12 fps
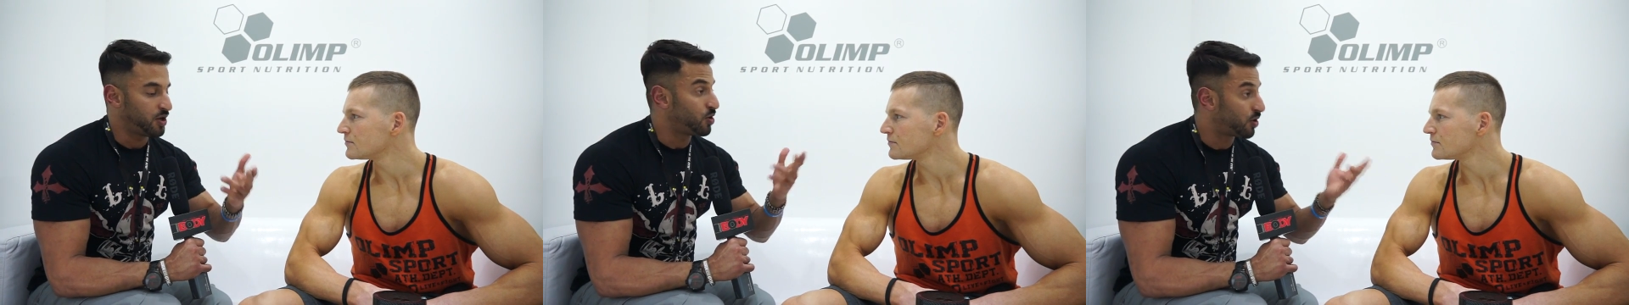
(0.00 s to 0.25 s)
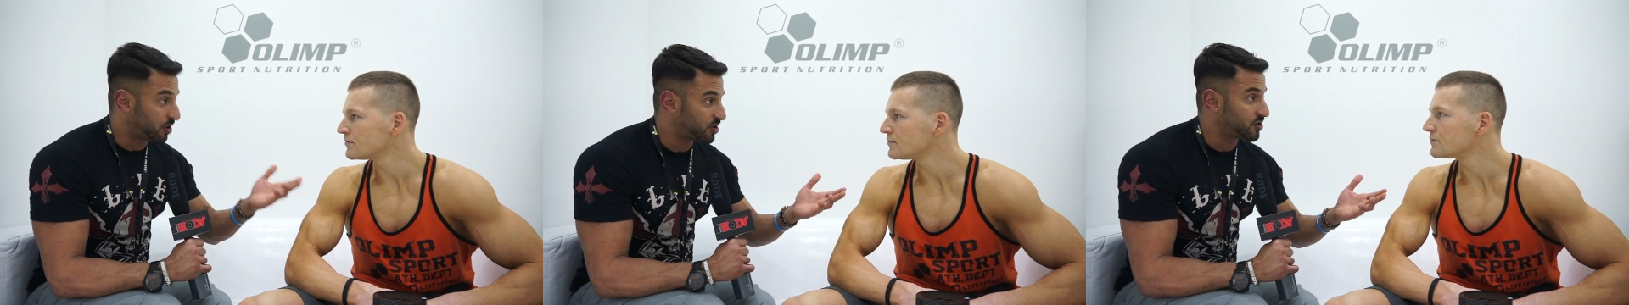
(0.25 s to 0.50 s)

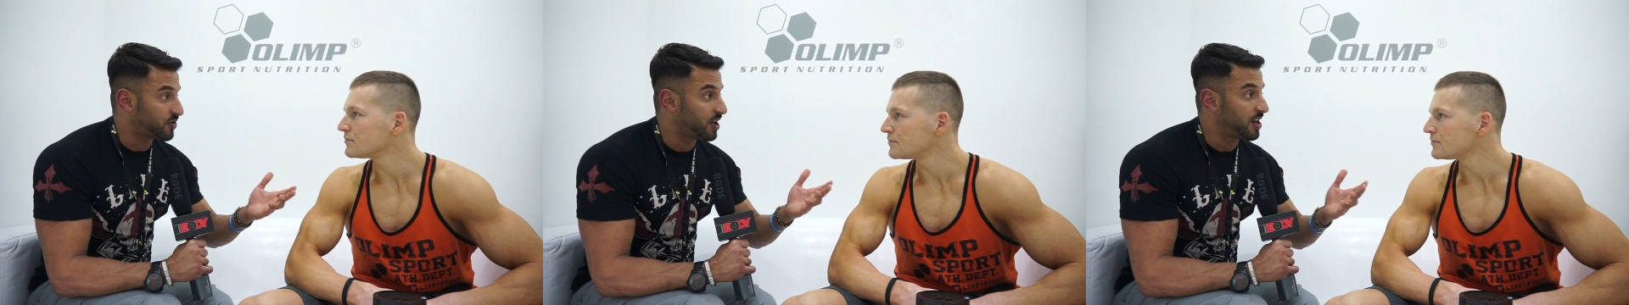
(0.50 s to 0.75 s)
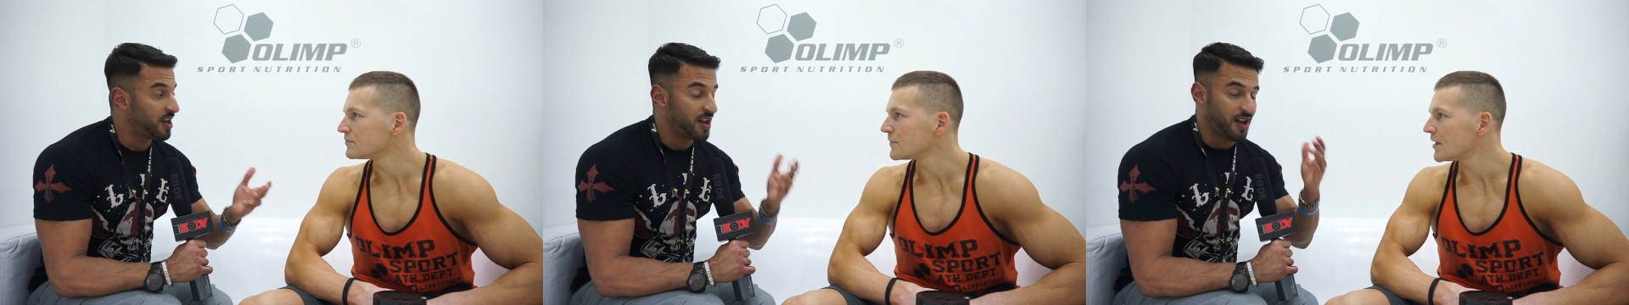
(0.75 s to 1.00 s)
Speaker 1: your
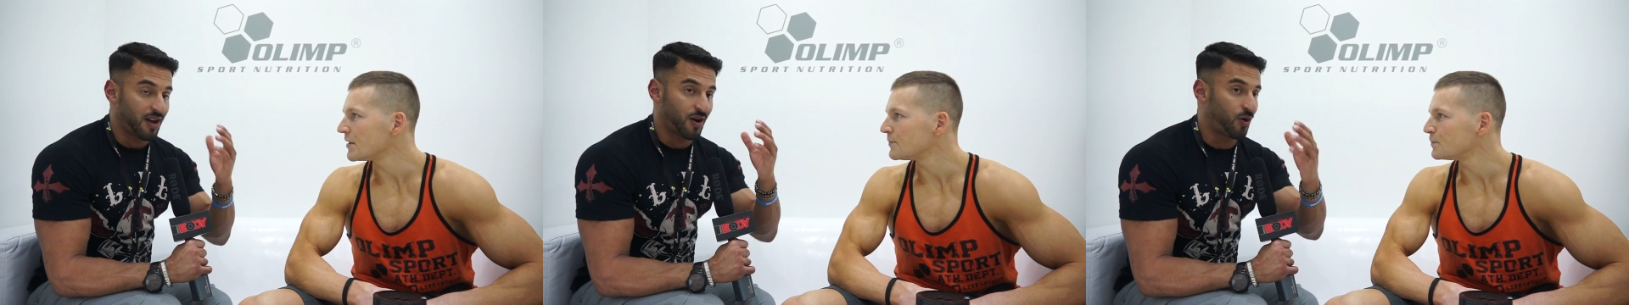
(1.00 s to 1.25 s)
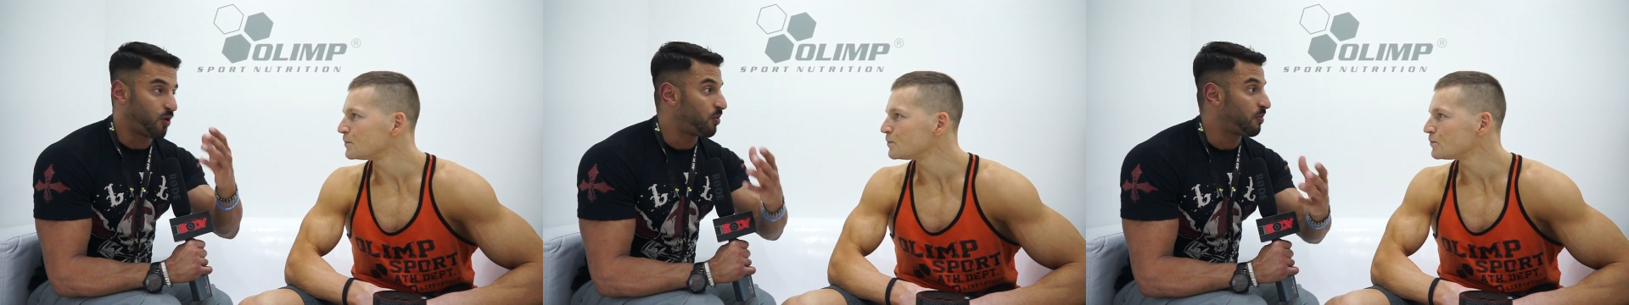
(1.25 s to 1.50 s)
country
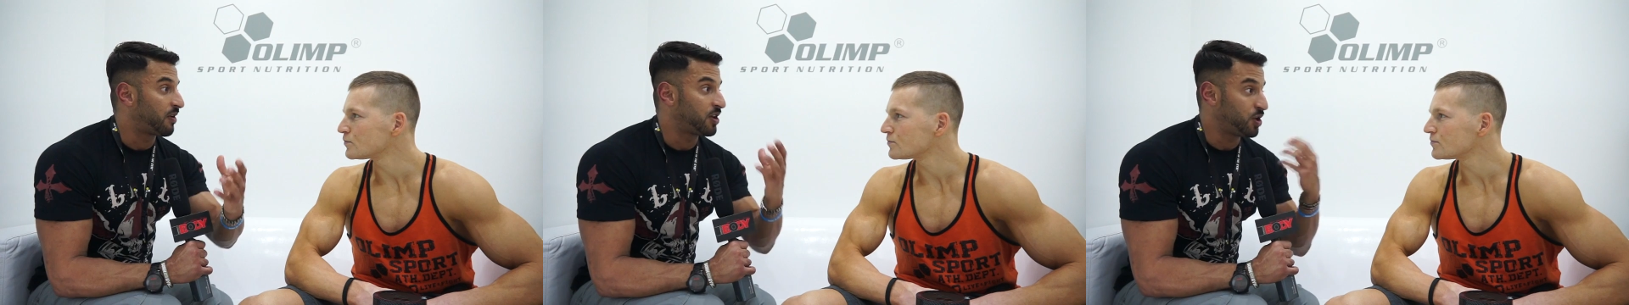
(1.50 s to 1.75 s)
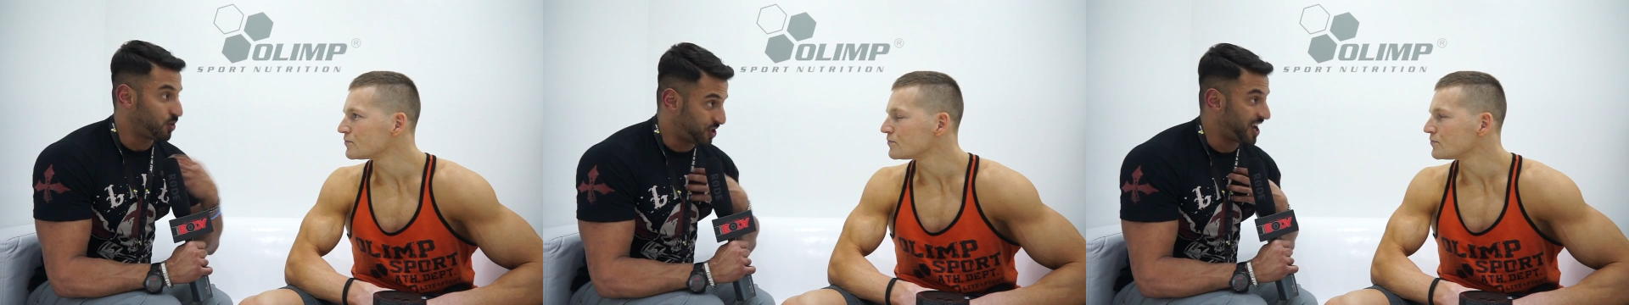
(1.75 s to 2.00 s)
or
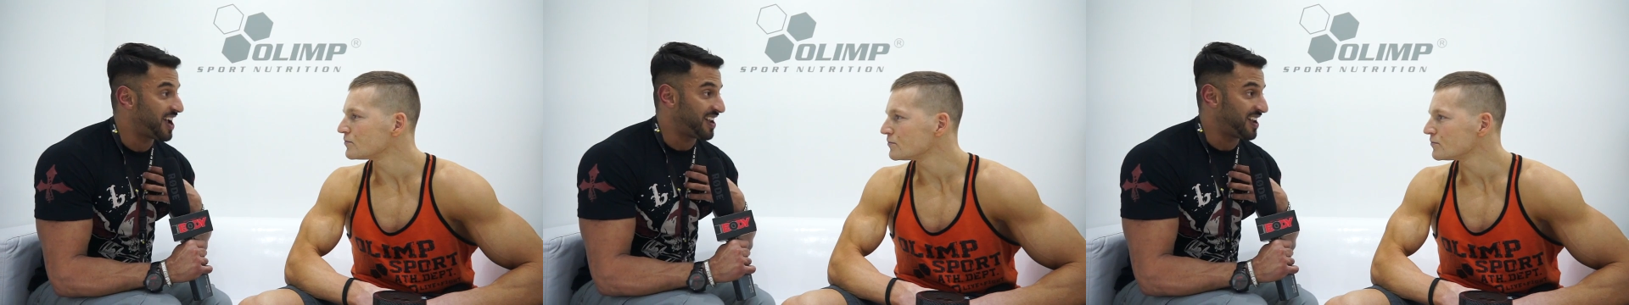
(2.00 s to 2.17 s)
uk